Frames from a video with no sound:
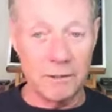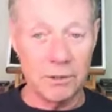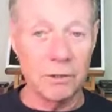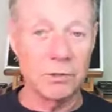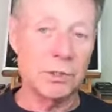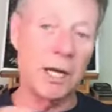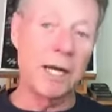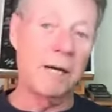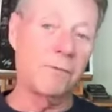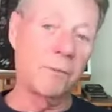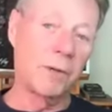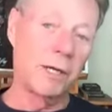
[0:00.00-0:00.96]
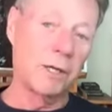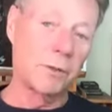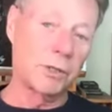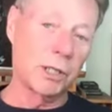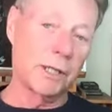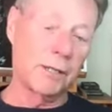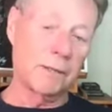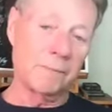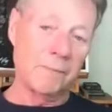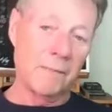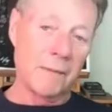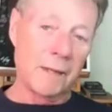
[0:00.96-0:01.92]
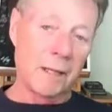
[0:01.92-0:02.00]
So sign up for my newsletter
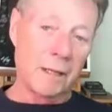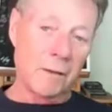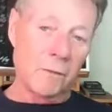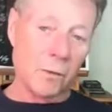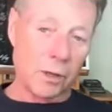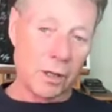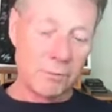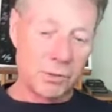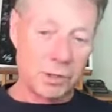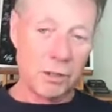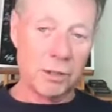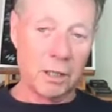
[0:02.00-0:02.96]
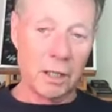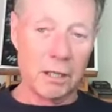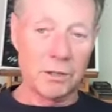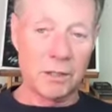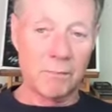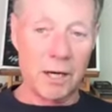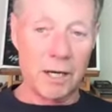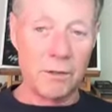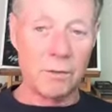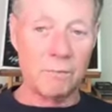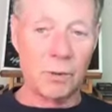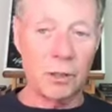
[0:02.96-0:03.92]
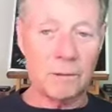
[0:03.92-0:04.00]
where I'm serializing my new
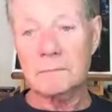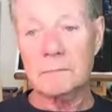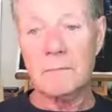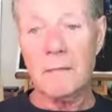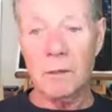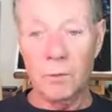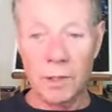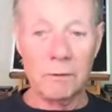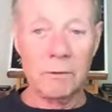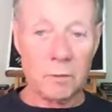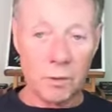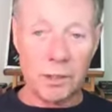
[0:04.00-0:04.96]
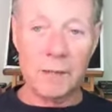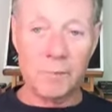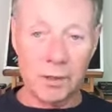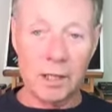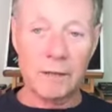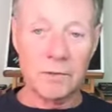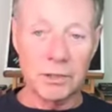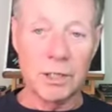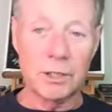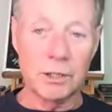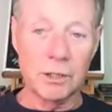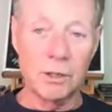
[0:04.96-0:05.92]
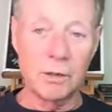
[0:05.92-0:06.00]
book. It will keep the
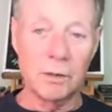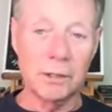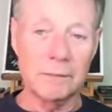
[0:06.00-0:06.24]
conversation going.